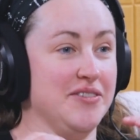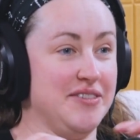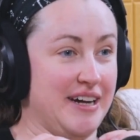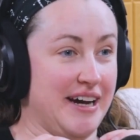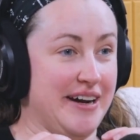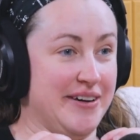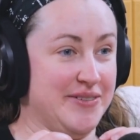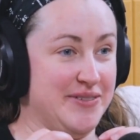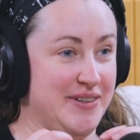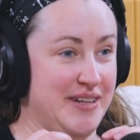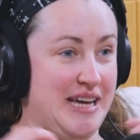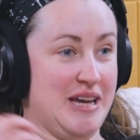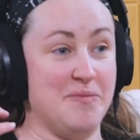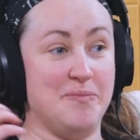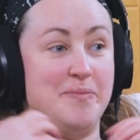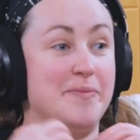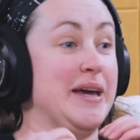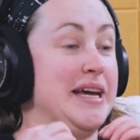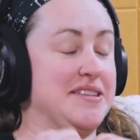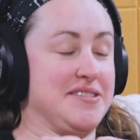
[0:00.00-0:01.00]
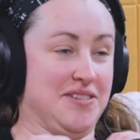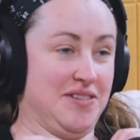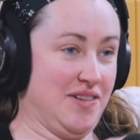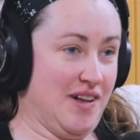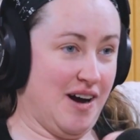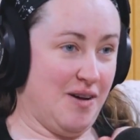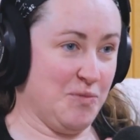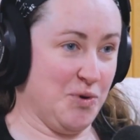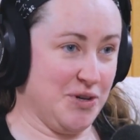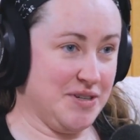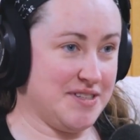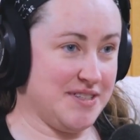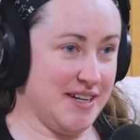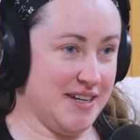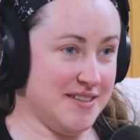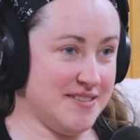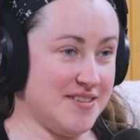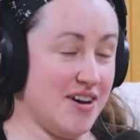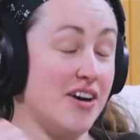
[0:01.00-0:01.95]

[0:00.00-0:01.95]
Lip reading: down, it makes a lot more sense.